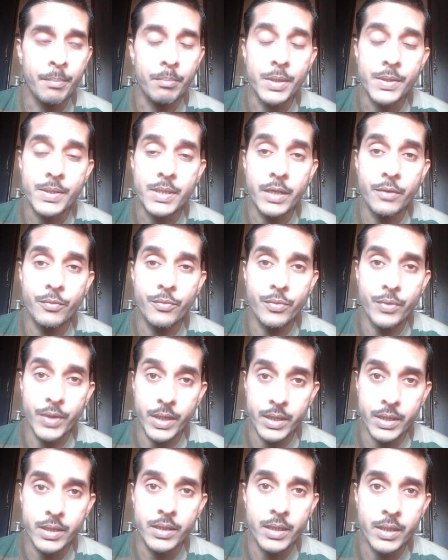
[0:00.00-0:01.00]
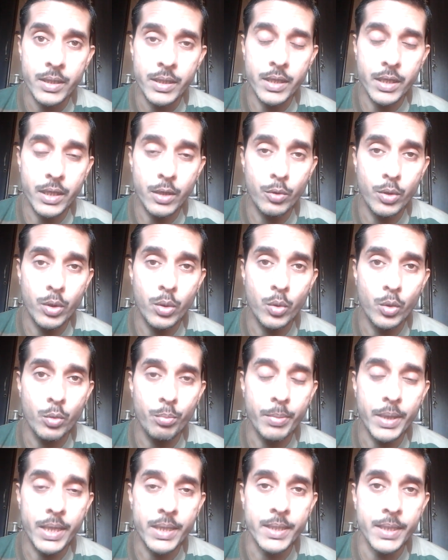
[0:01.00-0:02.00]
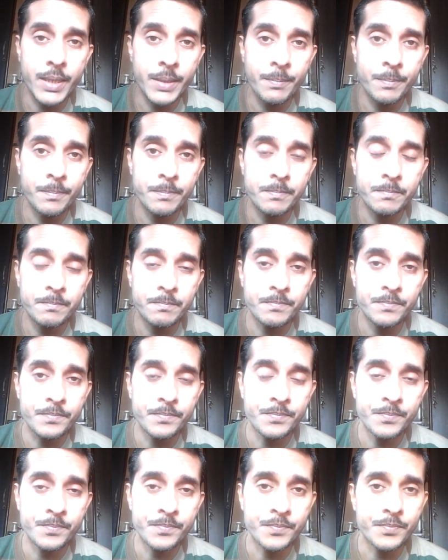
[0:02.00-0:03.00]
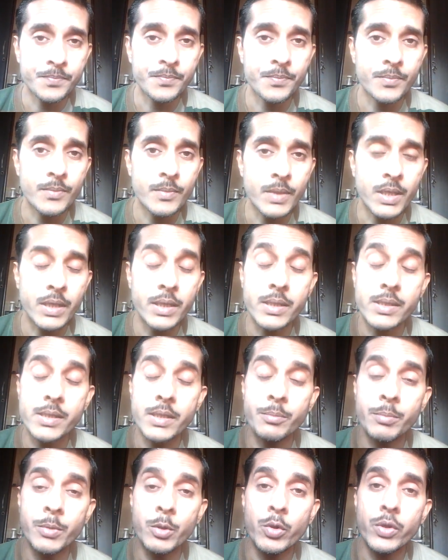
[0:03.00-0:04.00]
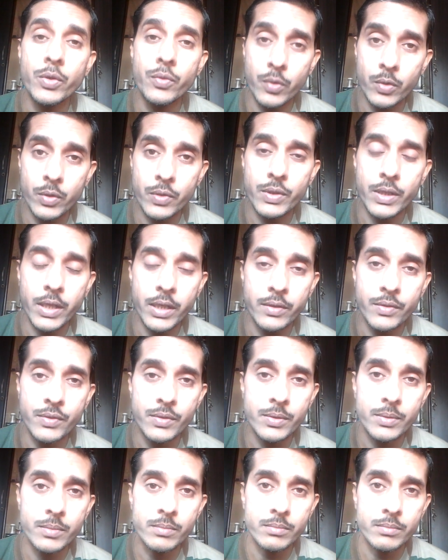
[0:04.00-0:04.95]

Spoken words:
must have faith in our own pathy. It is a beautiful science,